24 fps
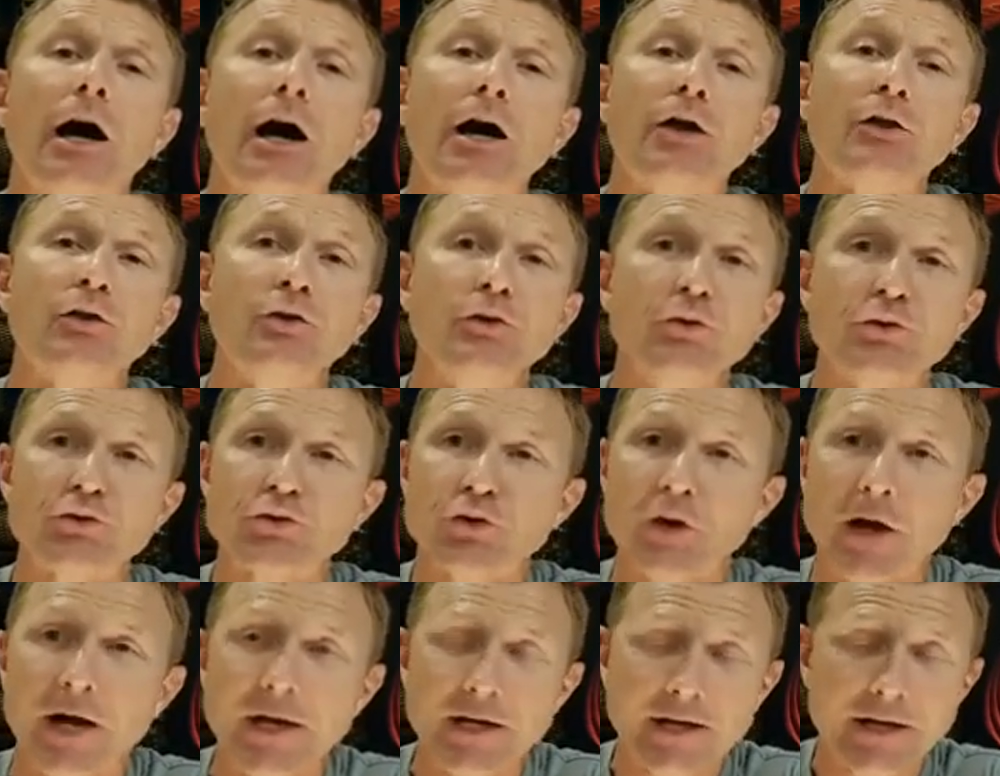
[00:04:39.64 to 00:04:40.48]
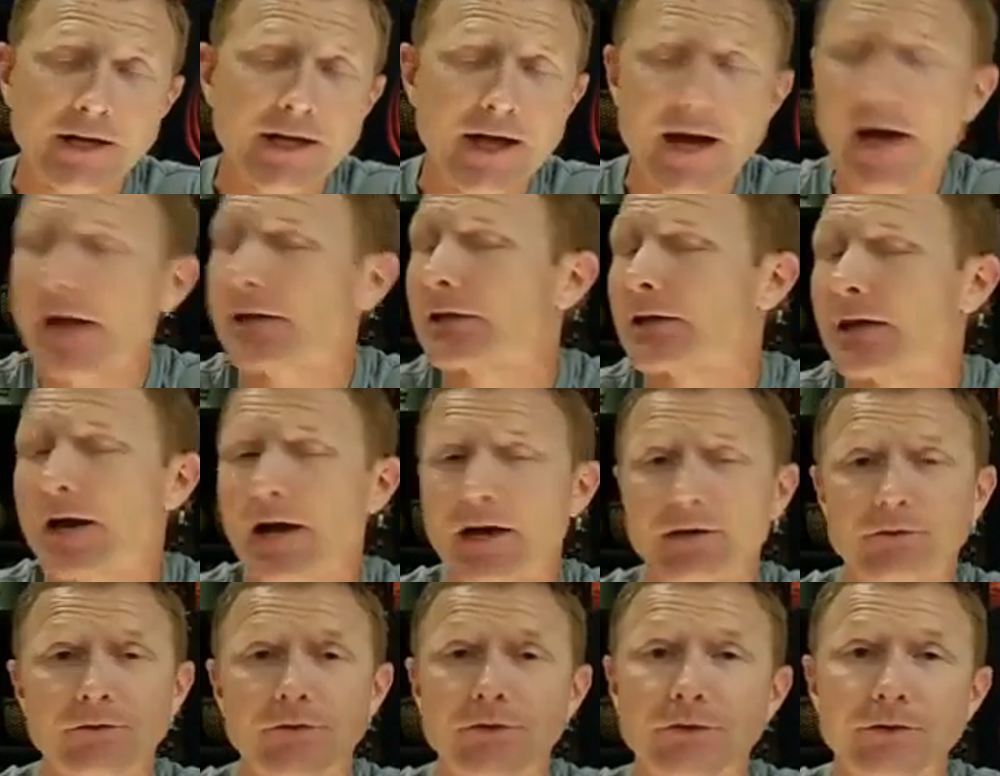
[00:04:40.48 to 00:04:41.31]
New training
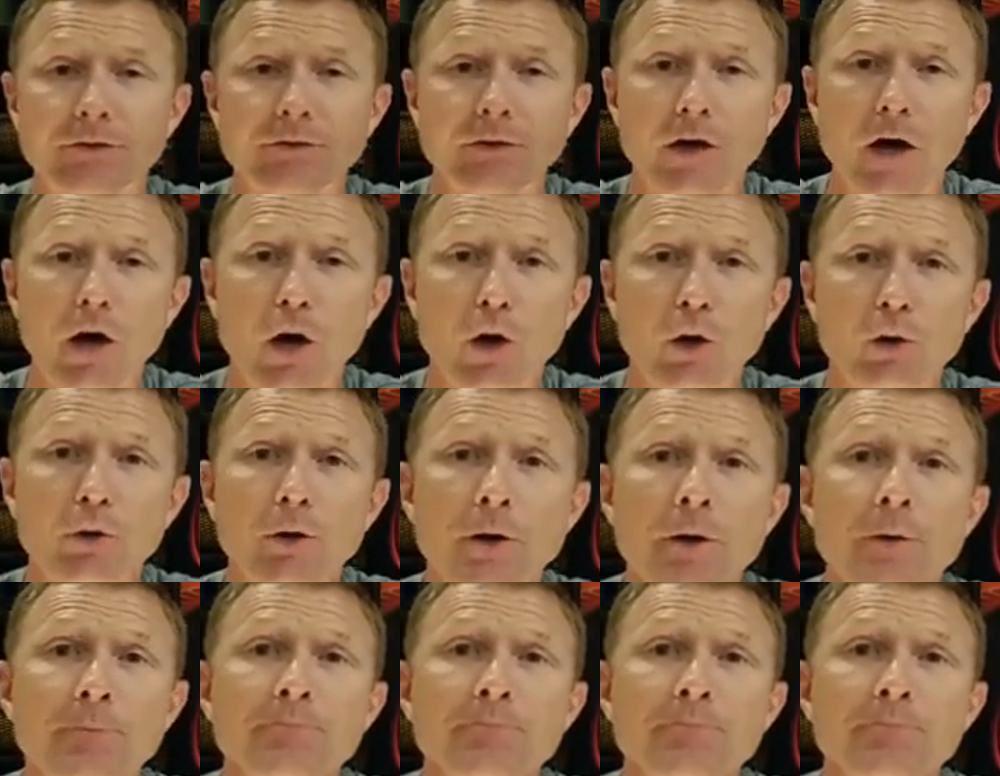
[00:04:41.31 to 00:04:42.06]
guidelines. So